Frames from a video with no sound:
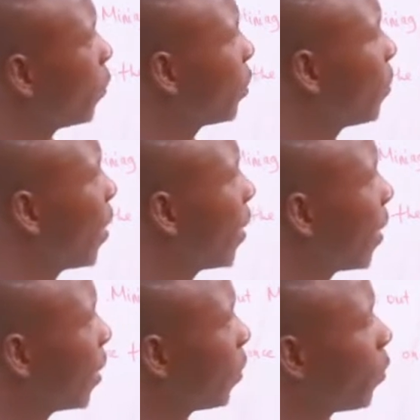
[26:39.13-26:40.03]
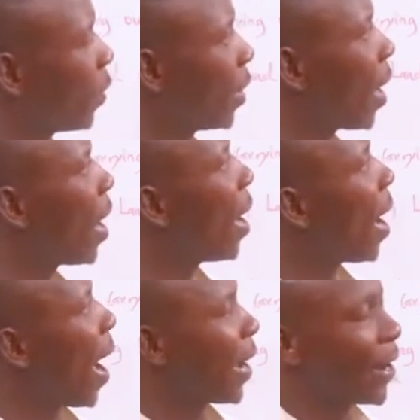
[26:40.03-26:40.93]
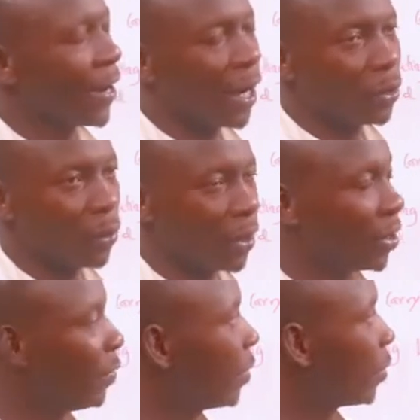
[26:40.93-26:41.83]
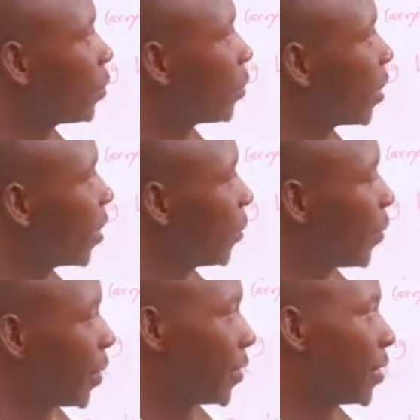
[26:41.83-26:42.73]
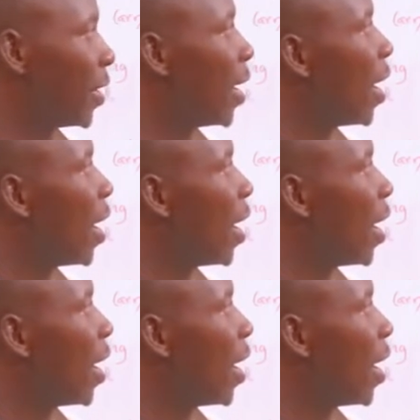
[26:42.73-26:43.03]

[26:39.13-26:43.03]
which may lead to the agricultural activities to take place.